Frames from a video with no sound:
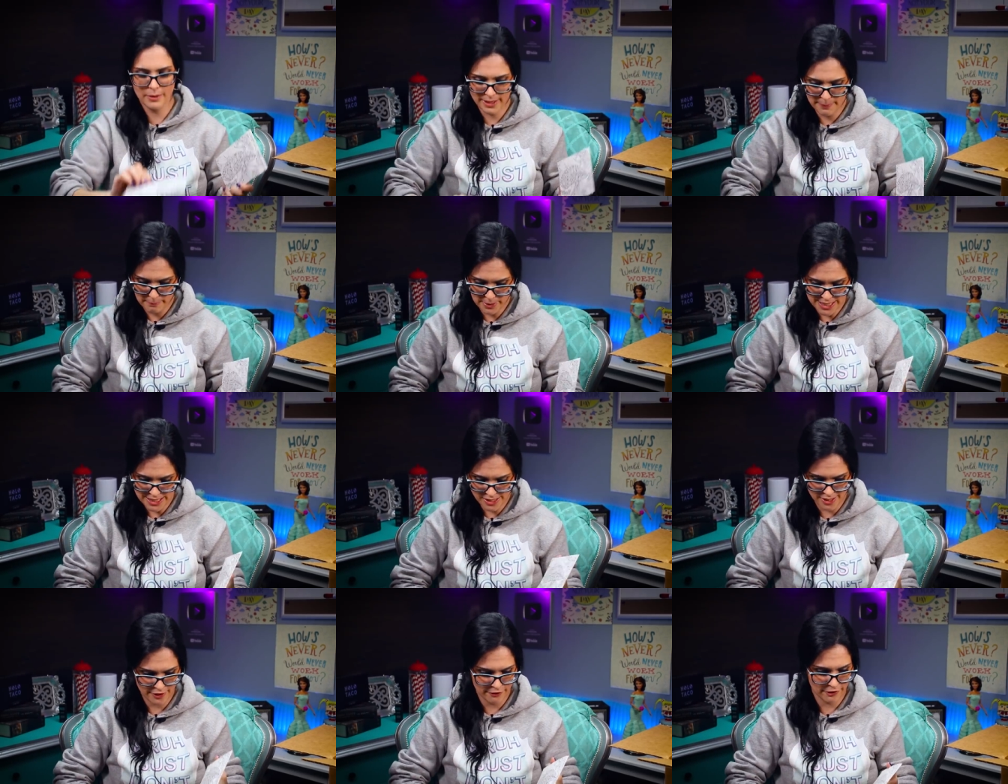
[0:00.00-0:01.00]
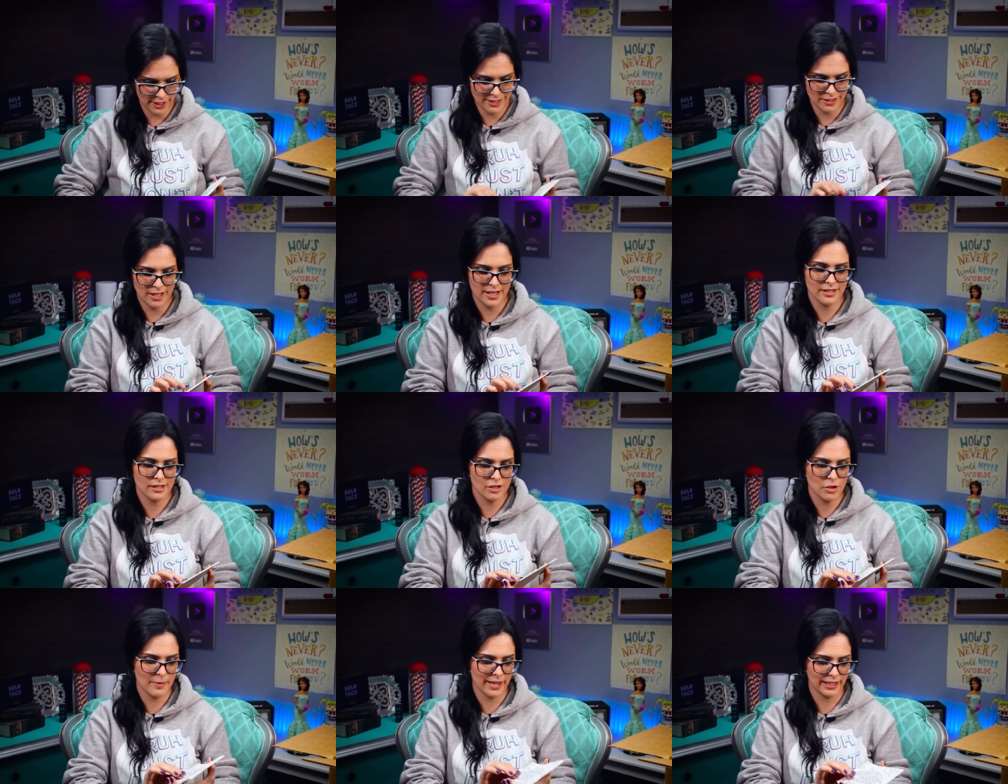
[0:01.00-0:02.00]
with some beans on the front. That is
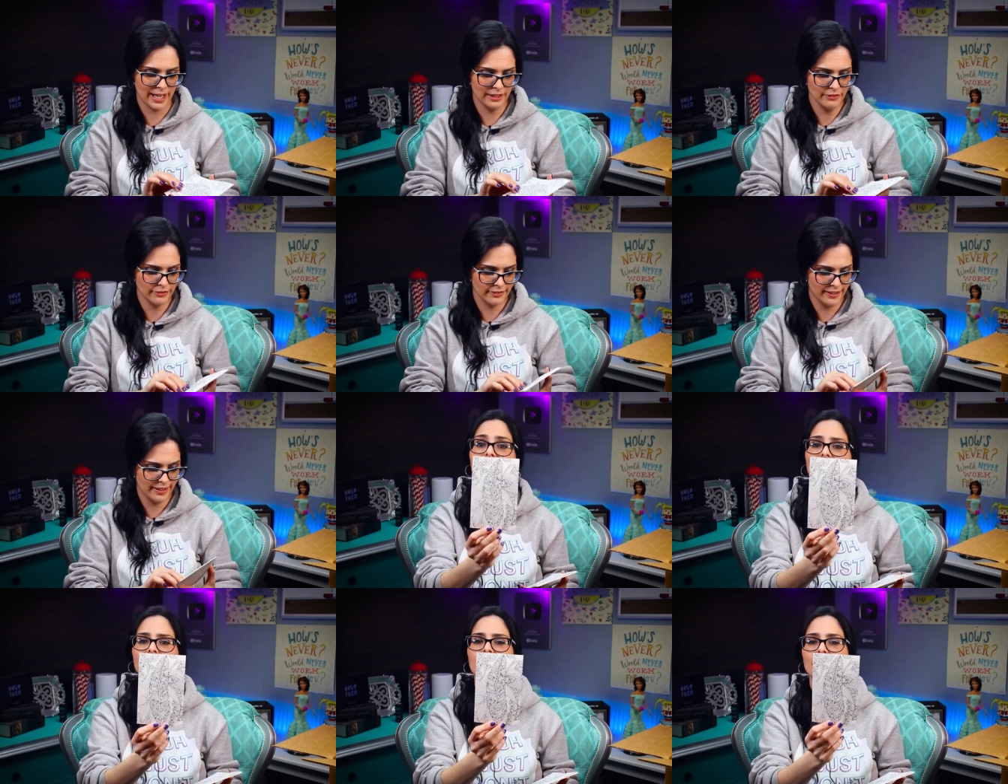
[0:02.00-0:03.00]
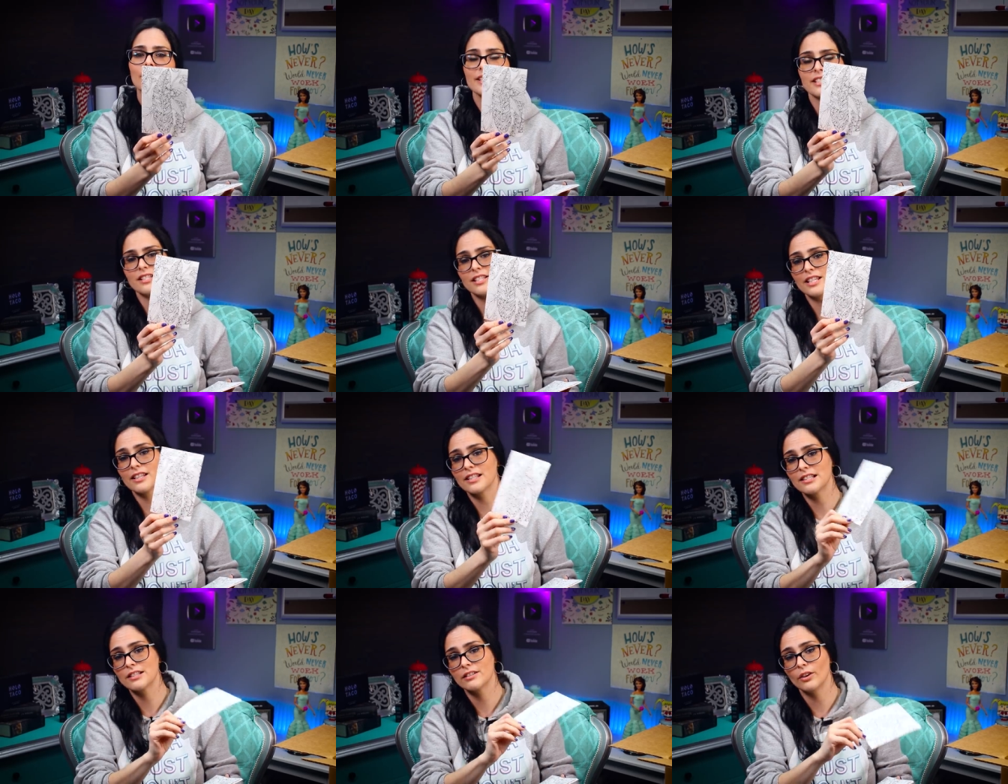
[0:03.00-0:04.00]
so my life. I don't even think you guys can see
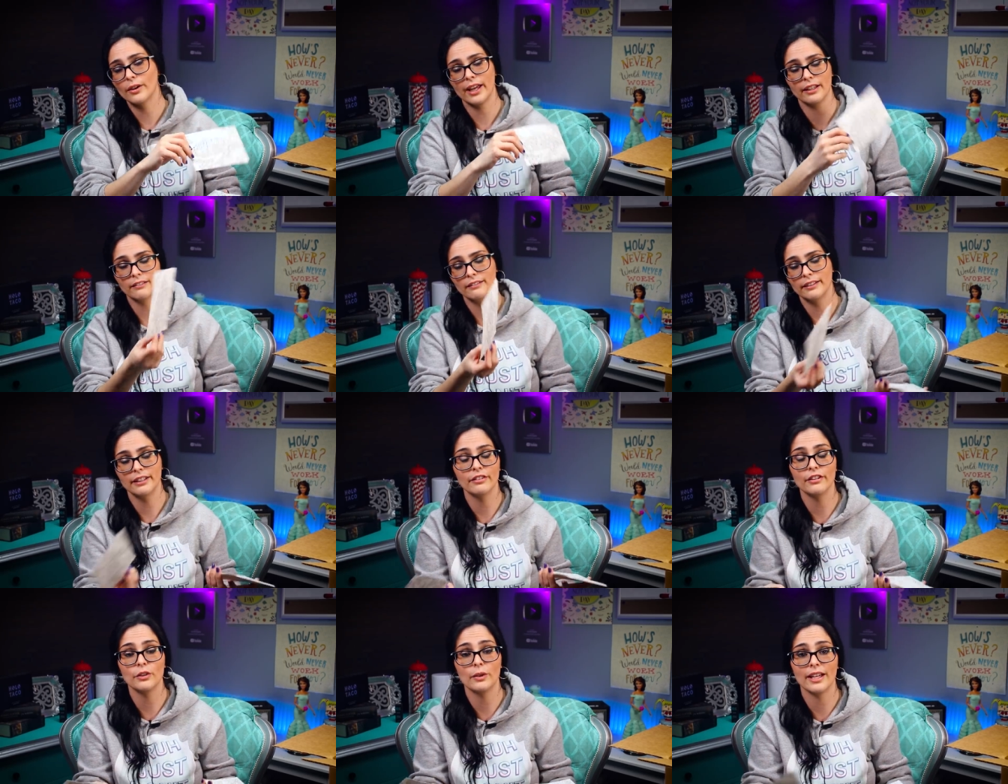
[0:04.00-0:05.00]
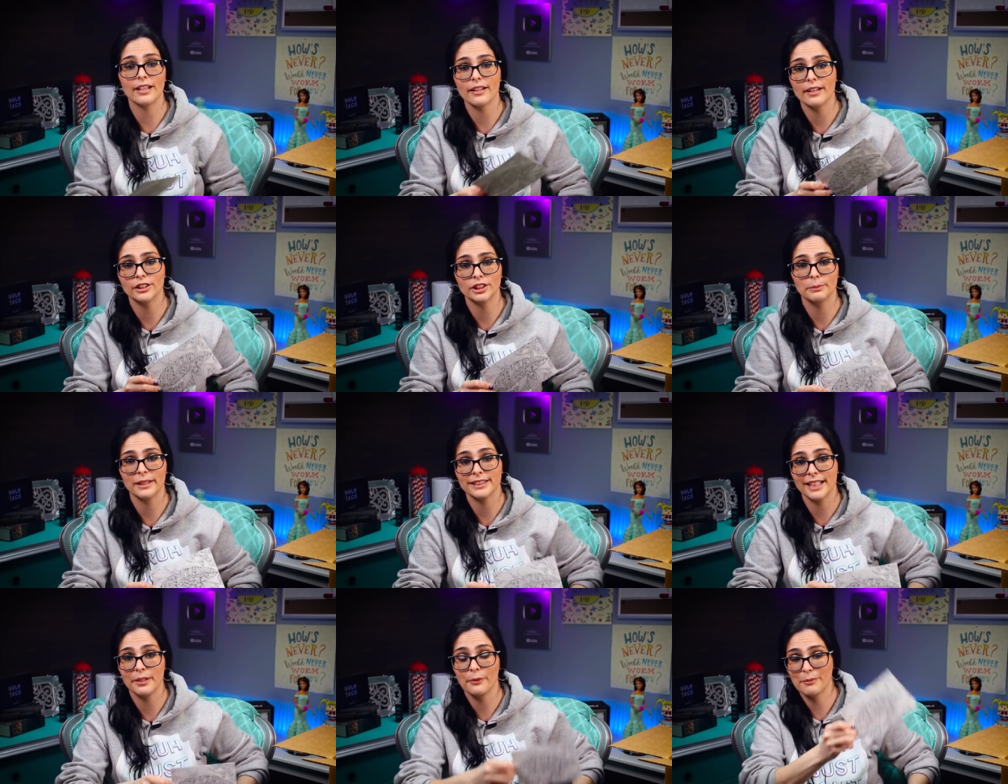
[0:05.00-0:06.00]
this. Okay, even if you can't, just be
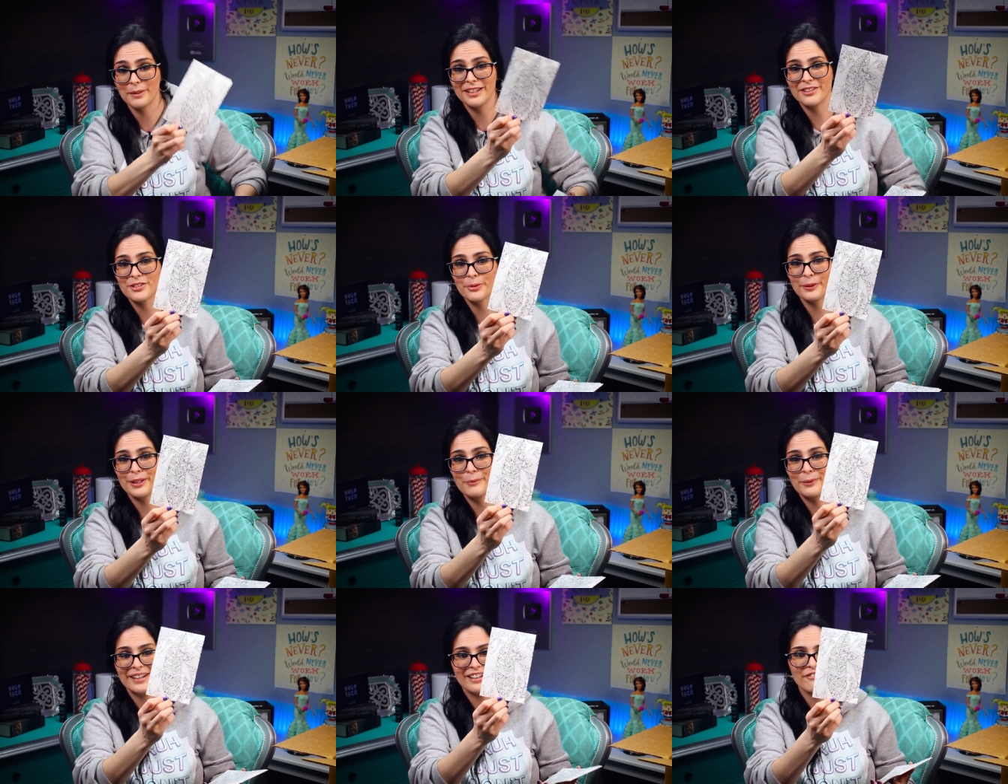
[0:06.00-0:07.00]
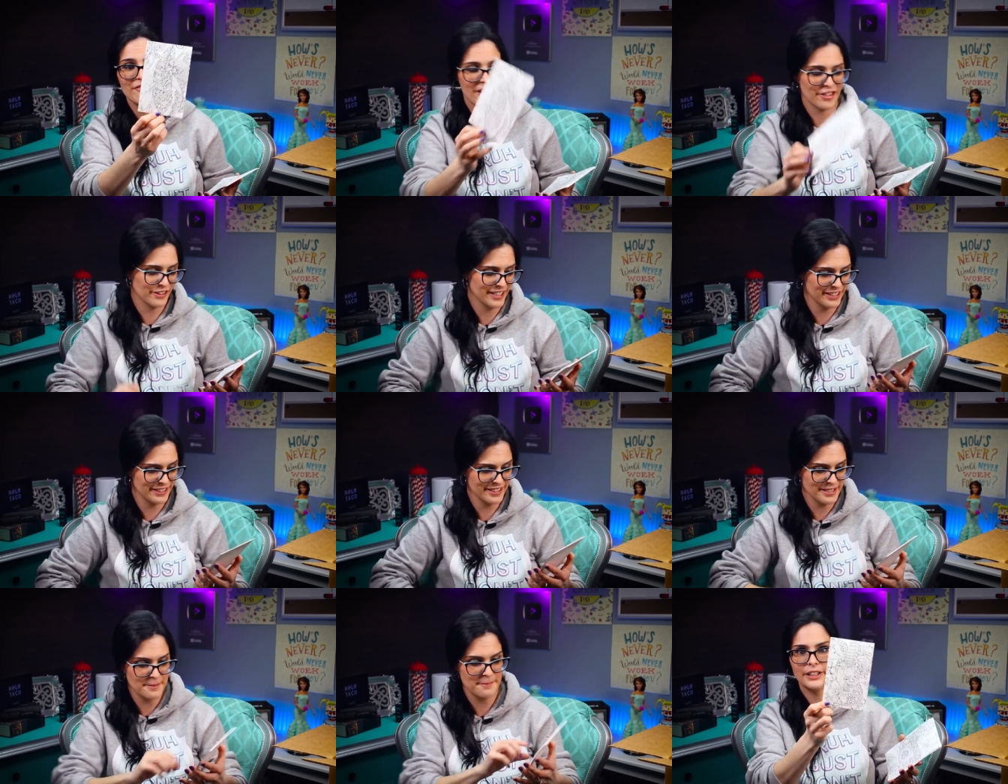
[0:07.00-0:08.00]
excited with me. There's a really pretty feather
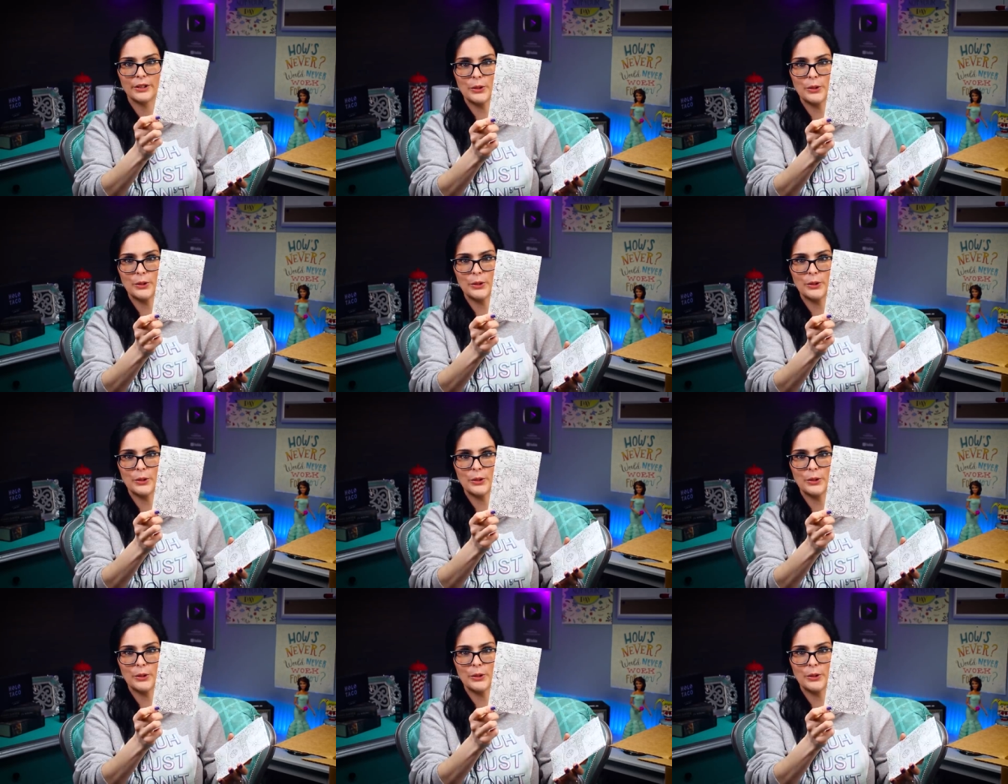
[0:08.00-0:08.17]
here, an